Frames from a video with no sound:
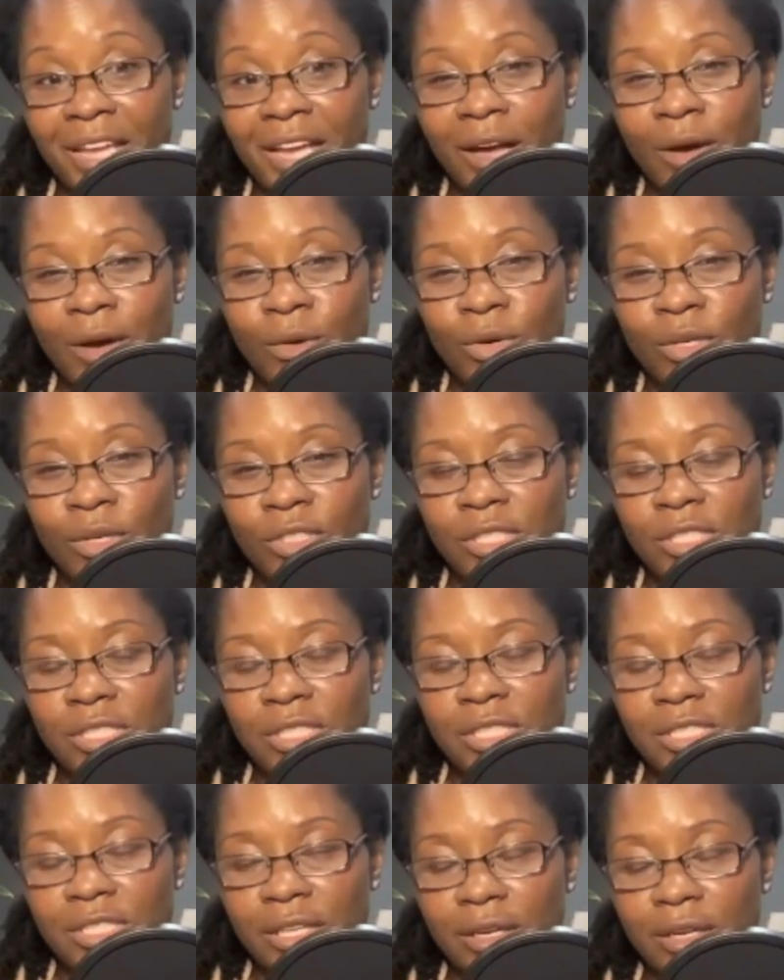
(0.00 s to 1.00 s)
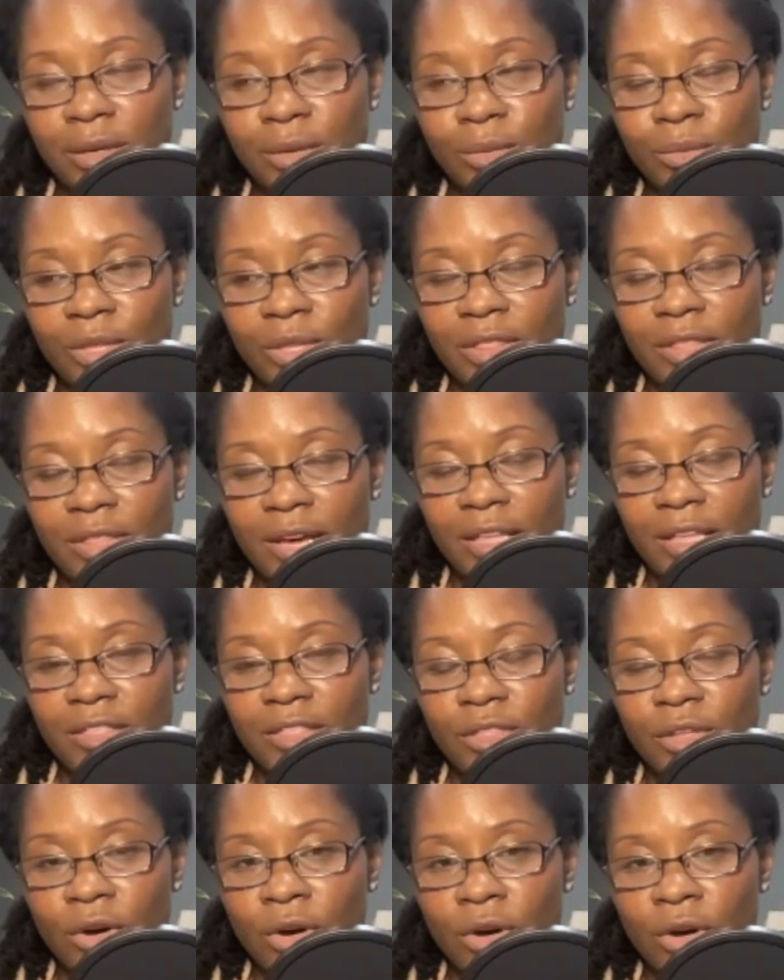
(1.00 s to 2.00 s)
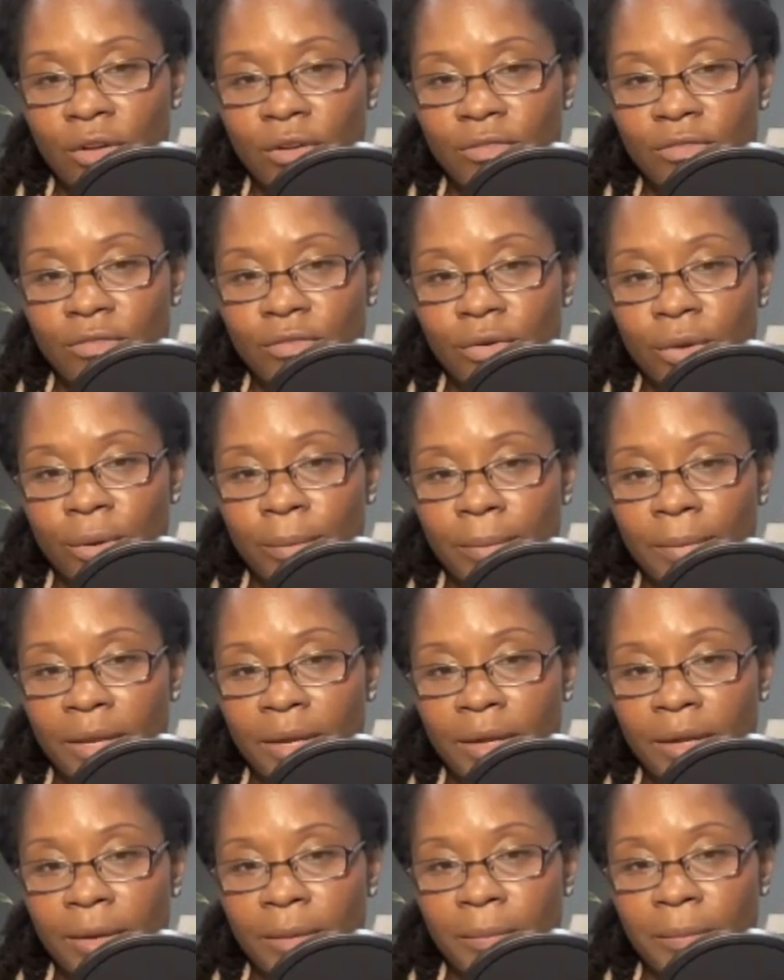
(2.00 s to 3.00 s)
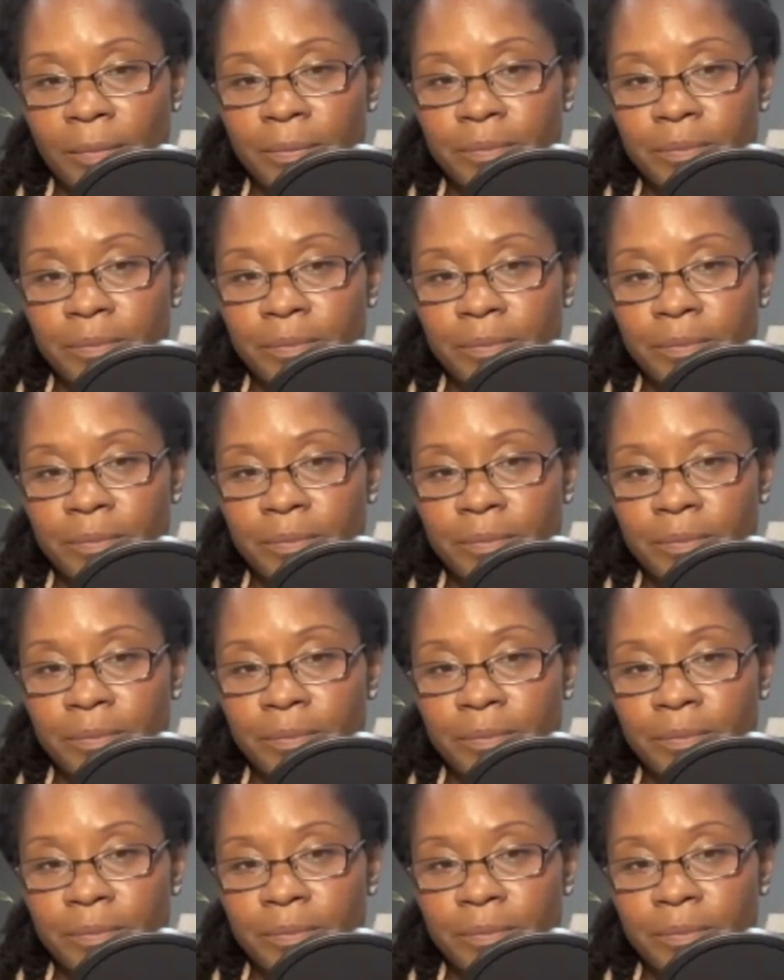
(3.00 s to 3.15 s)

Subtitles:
I want you to sit with that thought for a minute.